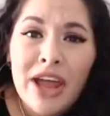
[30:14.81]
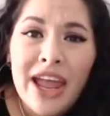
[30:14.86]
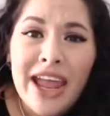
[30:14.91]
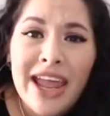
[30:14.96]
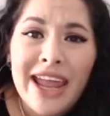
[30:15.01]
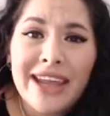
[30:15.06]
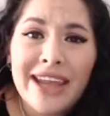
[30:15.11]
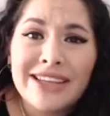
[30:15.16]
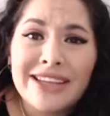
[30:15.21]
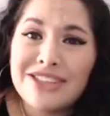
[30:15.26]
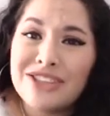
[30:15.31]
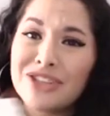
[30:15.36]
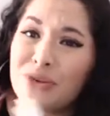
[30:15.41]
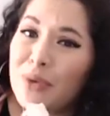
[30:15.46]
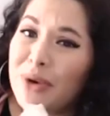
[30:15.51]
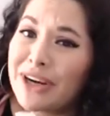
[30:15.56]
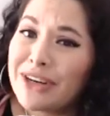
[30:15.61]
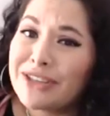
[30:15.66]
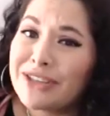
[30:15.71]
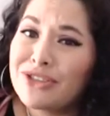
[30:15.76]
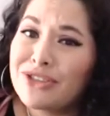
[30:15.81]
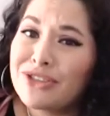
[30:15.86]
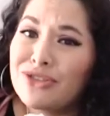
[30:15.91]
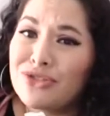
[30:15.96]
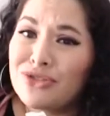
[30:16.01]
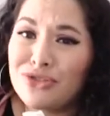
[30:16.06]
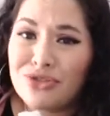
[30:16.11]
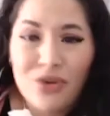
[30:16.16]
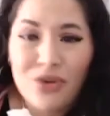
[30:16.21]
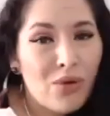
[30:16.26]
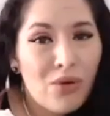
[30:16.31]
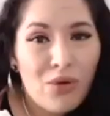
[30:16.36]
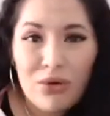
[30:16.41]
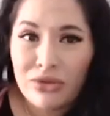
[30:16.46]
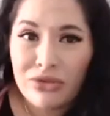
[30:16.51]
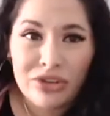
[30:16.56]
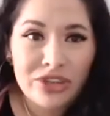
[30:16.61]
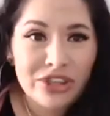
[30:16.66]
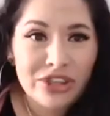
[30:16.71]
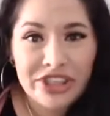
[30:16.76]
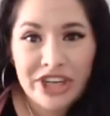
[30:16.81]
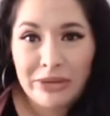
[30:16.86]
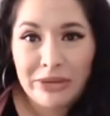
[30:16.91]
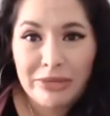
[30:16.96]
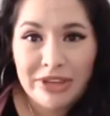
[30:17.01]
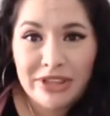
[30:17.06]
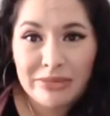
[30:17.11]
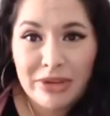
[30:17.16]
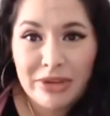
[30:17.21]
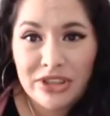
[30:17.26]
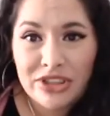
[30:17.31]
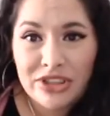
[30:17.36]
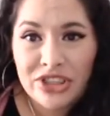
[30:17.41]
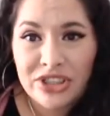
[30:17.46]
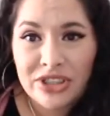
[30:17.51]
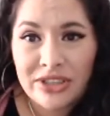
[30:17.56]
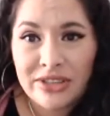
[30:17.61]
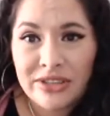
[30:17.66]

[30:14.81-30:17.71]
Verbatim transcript: and squares don't hold their shape as much.